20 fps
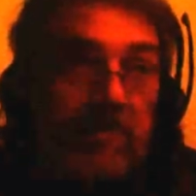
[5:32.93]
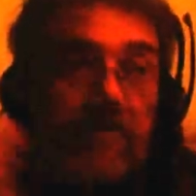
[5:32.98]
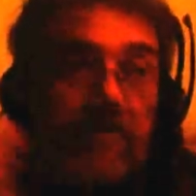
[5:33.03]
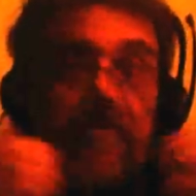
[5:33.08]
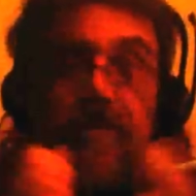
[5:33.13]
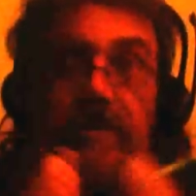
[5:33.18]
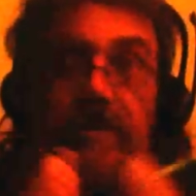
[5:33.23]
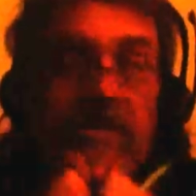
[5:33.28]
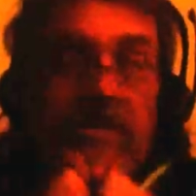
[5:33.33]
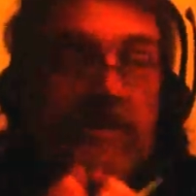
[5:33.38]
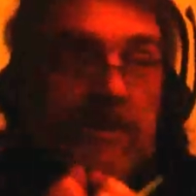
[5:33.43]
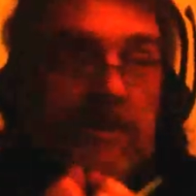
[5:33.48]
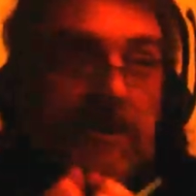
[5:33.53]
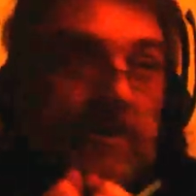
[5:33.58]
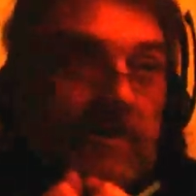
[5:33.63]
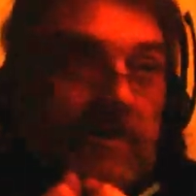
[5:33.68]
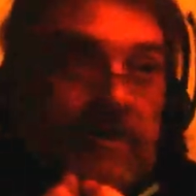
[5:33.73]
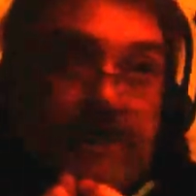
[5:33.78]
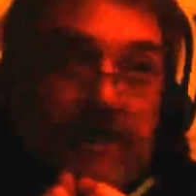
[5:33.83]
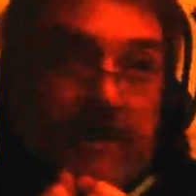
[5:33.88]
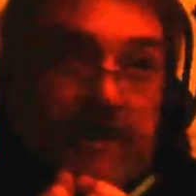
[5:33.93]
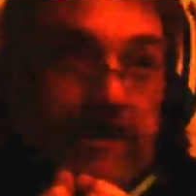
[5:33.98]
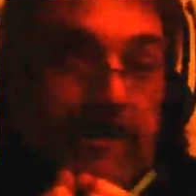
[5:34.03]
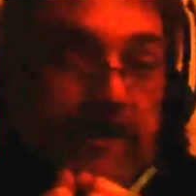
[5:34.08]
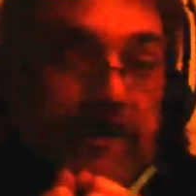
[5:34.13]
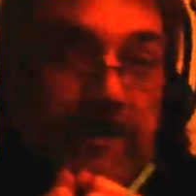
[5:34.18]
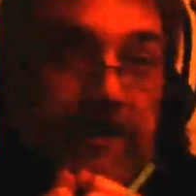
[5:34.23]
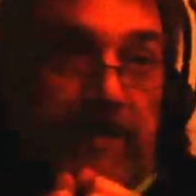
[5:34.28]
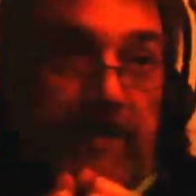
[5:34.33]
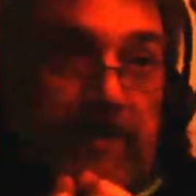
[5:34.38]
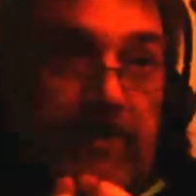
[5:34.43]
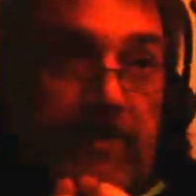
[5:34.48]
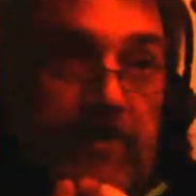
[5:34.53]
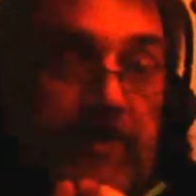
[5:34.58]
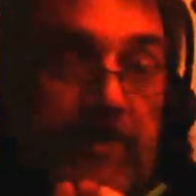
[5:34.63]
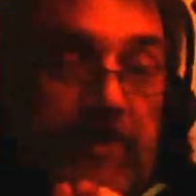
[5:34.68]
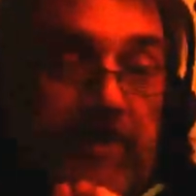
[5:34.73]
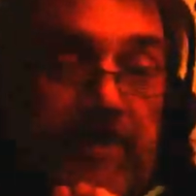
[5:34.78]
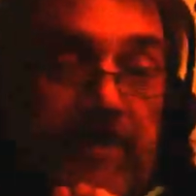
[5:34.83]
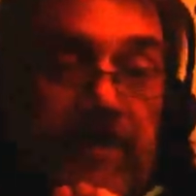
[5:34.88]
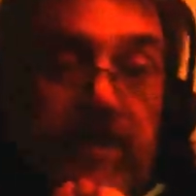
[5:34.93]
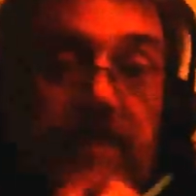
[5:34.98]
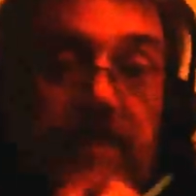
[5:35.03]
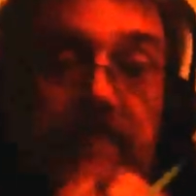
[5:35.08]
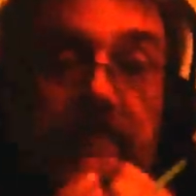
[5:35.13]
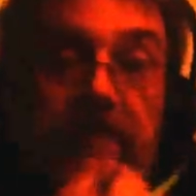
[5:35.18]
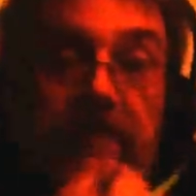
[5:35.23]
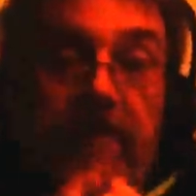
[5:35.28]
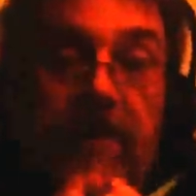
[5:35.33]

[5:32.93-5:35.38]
So that's the kind of thing those kind of people would have done.